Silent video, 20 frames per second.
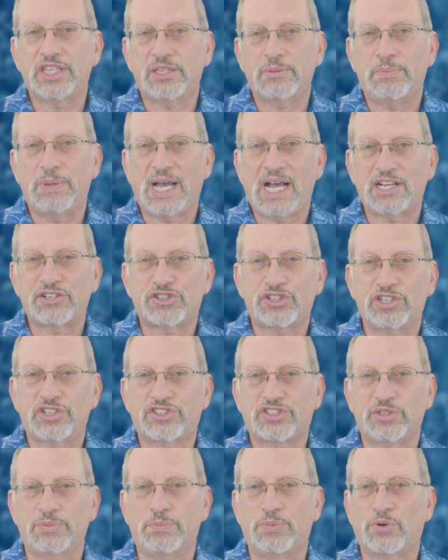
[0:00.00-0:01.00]
the passionate
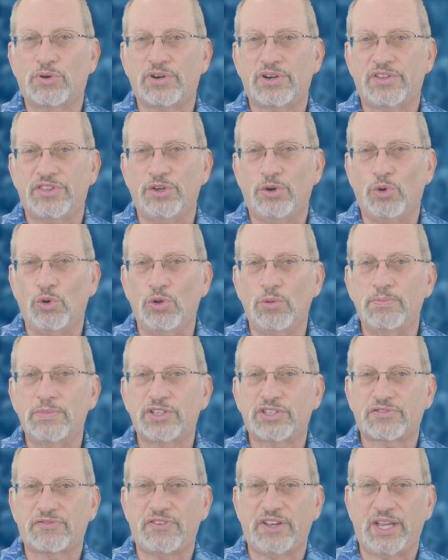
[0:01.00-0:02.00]
support of the Ole
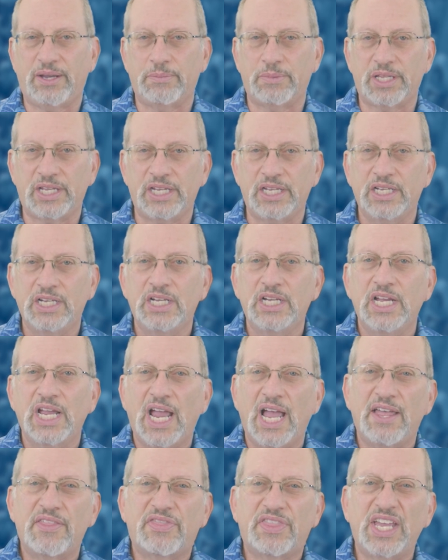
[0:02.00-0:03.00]
Miss family
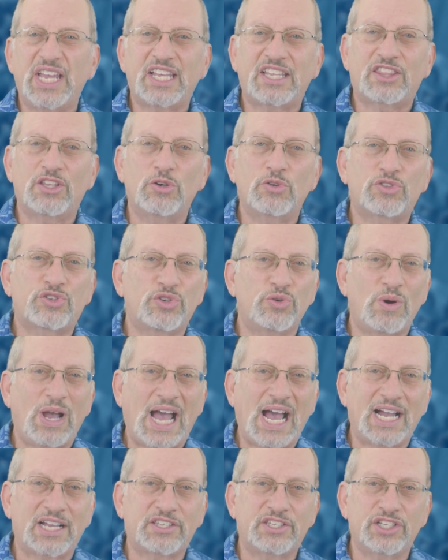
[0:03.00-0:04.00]
and thank those who
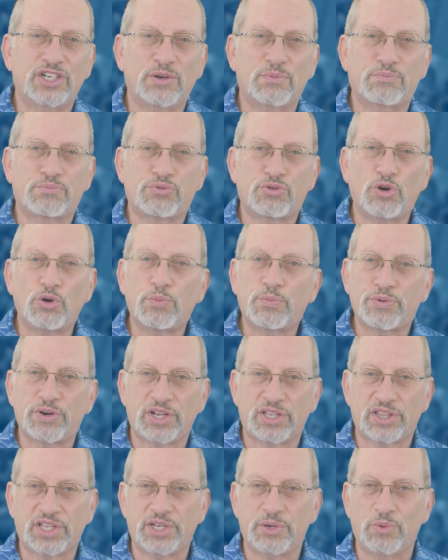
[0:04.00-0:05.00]
acted
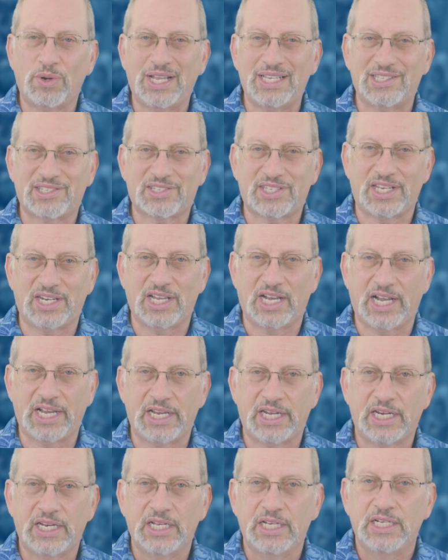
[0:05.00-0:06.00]
appropriately Wednesday night.